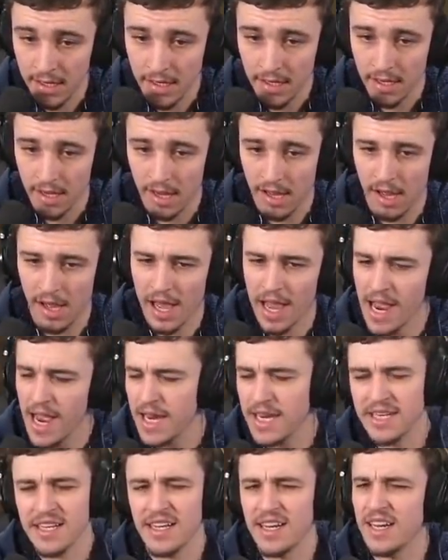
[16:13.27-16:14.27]
I
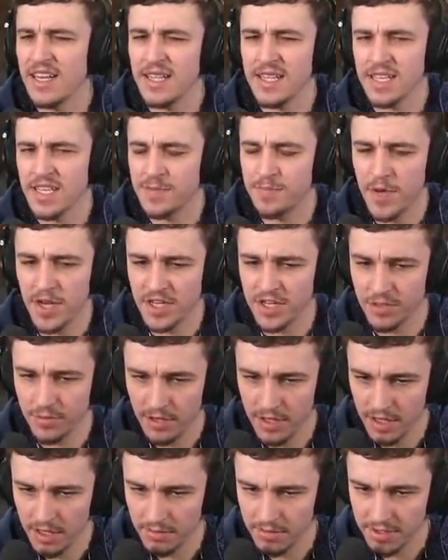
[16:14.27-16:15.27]
hadn't done anything special
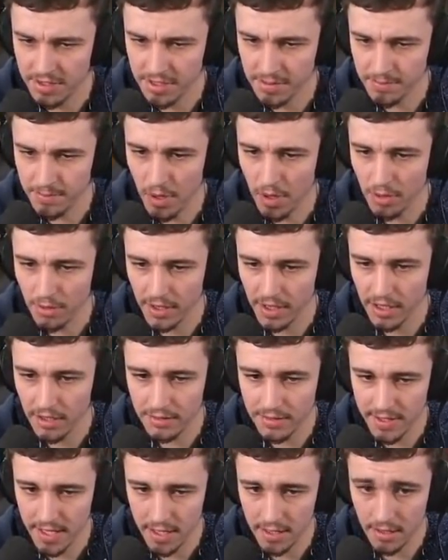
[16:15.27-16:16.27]
with it. It was just a boring
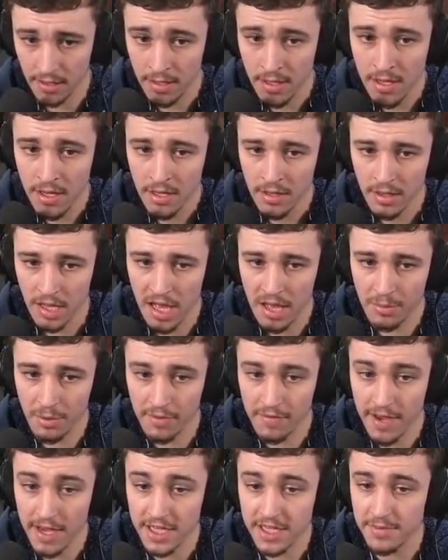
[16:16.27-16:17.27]
old tunnel. But
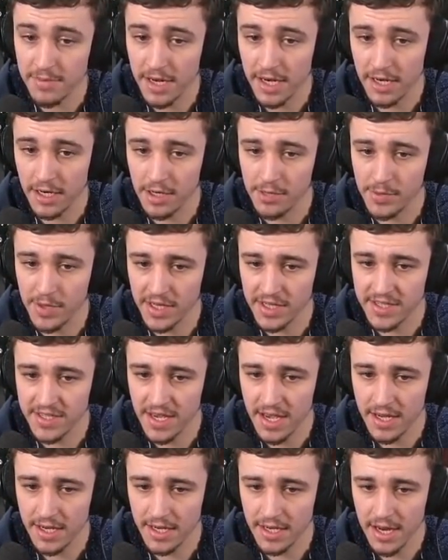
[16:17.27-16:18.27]
we've actually made it a little bit
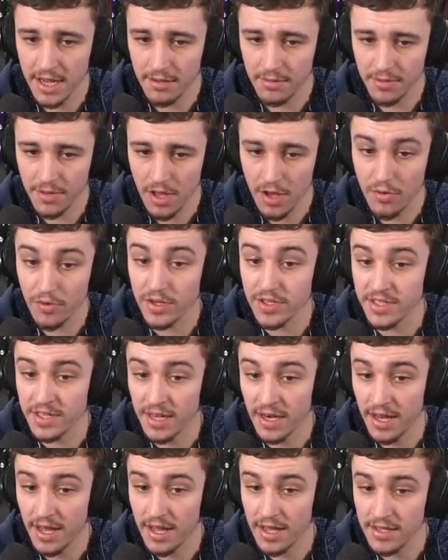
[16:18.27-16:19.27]
exciting now with orange
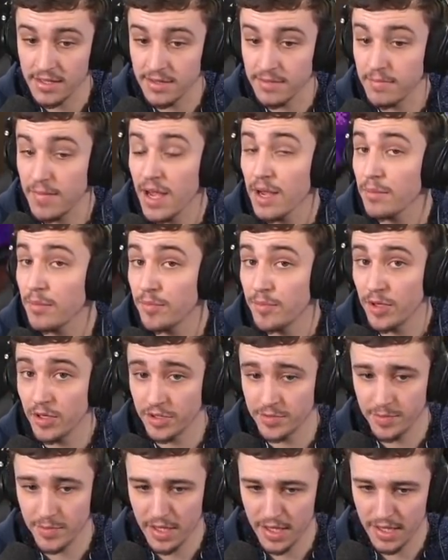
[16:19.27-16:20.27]
glass and magma
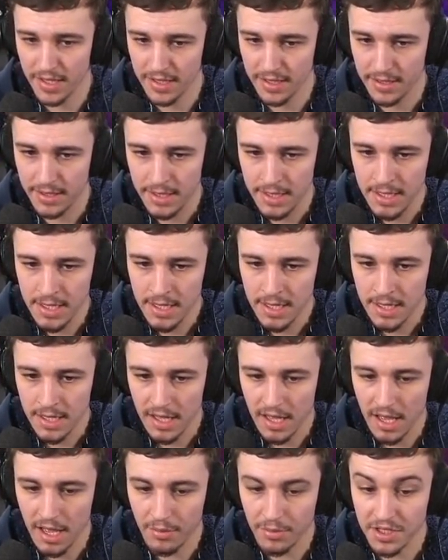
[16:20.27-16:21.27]
blocks behind it.
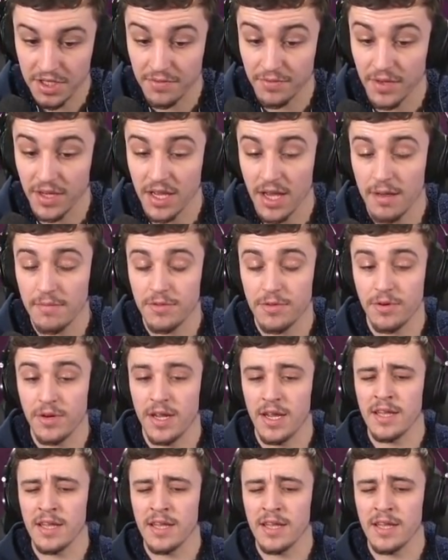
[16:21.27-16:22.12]
Which if we come through here,